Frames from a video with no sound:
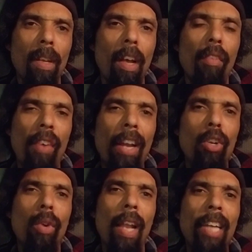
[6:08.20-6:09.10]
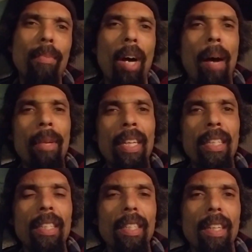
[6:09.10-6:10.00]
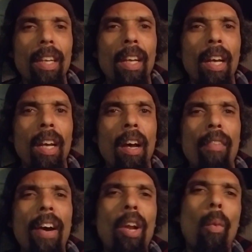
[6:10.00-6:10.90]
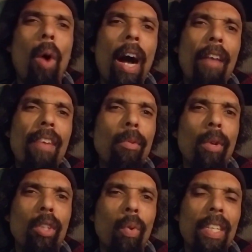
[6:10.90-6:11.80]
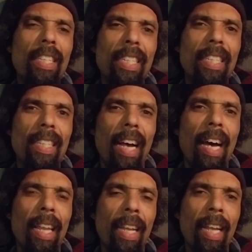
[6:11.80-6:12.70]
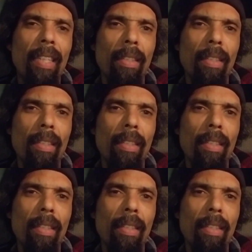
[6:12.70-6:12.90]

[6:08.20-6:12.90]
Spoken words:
Find out who Elijah Muhammad is. Find out why February 26th is the holiday.